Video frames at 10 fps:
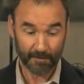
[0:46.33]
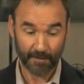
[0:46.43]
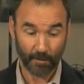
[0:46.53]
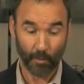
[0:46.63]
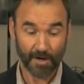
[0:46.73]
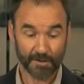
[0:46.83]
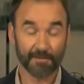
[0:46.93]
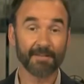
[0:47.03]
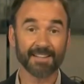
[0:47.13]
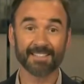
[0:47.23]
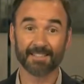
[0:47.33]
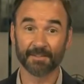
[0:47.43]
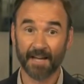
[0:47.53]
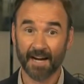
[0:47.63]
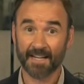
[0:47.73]
tornado watch in effect until
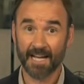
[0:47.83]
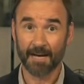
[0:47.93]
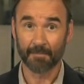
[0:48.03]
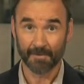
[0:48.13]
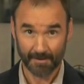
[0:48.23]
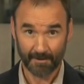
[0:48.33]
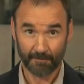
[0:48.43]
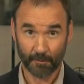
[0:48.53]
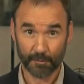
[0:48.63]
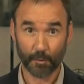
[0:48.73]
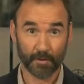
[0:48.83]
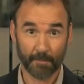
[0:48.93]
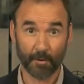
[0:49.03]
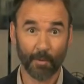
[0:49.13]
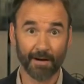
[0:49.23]
9 a.m. Full show
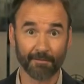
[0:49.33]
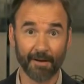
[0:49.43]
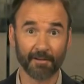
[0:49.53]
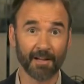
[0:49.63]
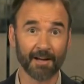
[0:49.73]
coming your way at 5